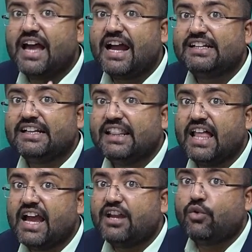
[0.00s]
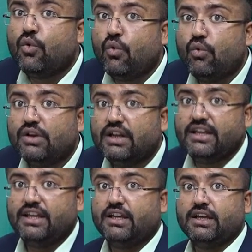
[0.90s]
that line only.
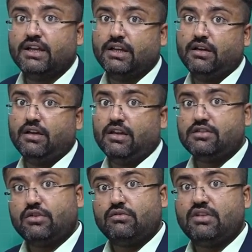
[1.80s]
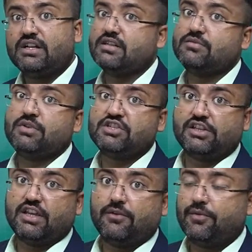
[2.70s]
Yes or no? That's a special
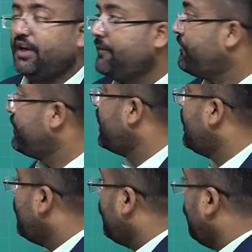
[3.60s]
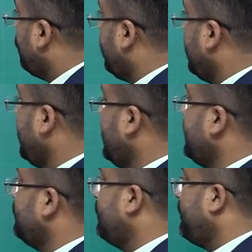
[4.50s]
thing, right? Okay,
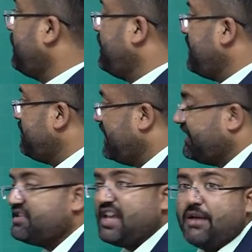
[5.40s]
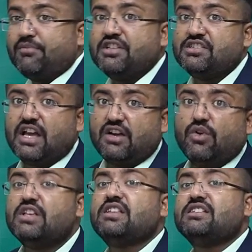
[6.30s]
so for plane mirror, this happens, and
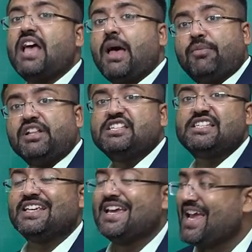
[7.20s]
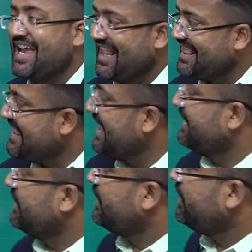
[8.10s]
once this happens, then
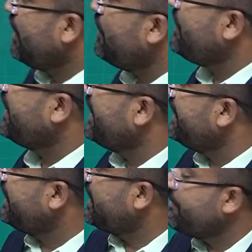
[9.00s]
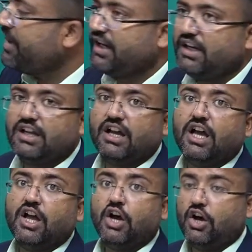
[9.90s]
now we can comment
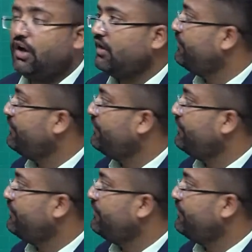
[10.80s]
on